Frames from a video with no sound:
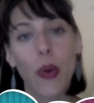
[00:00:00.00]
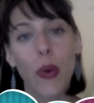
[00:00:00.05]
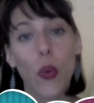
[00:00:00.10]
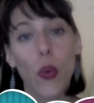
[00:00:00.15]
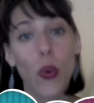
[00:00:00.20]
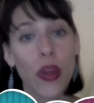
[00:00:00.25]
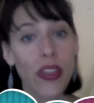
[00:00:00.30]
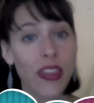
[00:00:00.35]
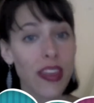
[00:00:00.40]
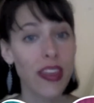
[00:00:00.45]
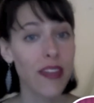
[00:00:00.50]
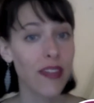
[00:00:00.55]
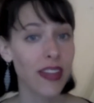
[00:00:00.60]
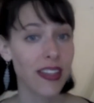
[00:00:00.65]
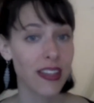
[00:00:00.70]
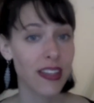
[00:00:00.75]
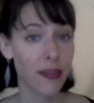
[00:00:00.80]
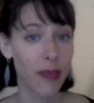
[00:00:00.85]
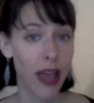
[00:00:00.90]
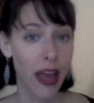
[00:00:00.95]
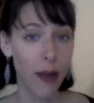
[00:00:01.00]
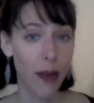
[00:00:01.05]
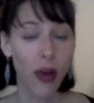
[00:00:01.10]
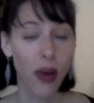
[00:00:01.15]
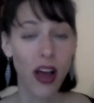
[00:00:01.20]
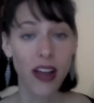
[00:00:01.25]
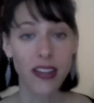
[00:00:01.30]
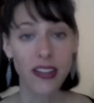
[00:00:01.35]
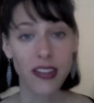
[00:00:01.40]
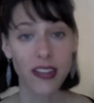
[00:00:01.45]
with even some
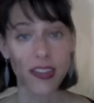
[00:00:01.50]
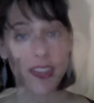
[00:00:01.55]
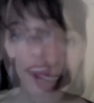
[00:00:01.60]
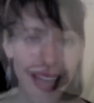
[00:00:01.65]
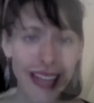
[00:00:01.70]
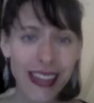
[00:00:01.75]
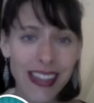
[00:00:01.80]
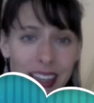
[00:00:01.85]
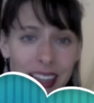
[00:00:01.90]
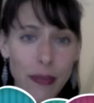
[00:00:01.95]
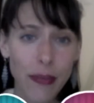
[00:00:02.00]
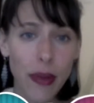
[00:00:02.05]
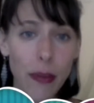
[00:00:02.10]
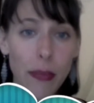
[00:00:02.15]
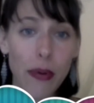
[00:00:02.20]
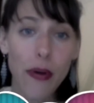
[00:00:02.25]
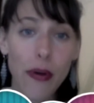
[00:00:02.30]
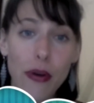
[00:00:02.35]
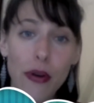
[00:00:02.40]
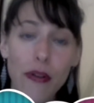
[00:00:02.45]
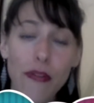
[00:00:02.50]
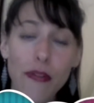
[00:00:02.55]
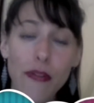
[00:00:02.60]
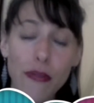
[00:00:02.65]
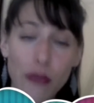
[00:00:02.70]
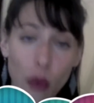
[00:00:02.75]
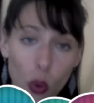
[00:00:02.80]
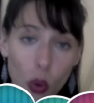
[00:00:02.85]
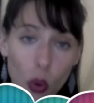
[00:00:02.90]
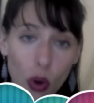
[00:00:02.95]
antipasto salad. And tip number
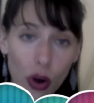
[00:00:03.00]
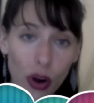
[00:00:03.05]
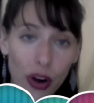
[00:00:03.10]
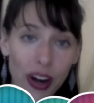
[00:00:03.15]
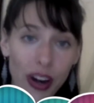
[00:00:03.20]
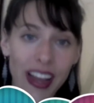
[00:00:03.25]
4